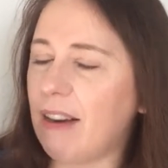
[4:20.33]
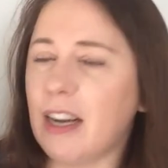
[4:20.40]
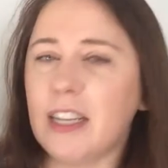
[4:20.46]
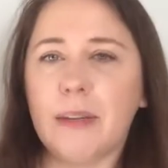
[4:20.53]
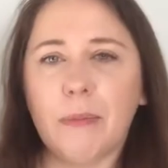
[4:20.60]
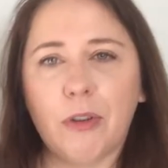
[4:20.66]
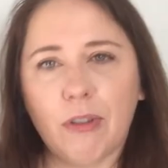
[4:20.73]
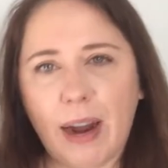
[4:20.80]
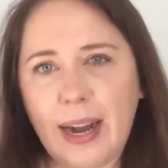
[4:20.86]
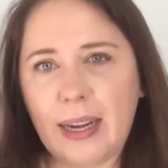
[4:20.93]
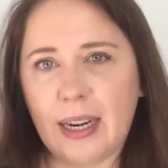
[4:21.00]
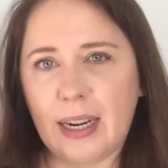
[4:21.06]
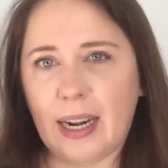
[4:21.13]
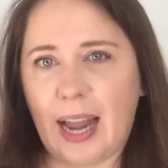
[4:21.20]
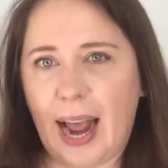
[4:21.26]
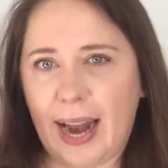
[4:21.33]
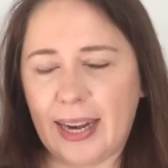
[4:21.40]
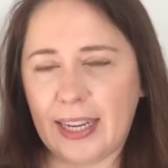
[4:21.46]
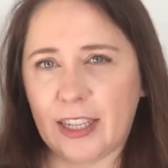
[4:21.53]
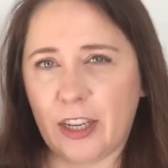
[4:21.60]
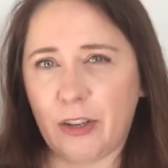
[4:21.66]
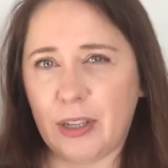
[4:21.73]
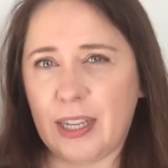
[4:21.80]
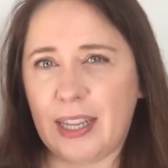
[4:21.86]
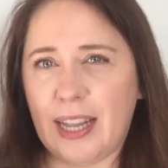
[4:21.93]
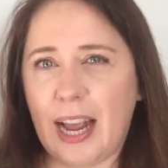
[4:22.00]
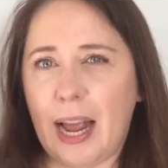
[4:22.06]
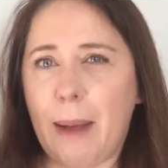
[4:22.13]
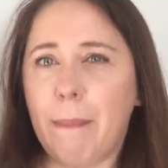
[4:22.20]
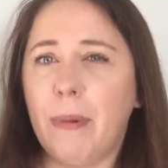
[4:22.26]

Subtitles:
are some great little anecdotes in there,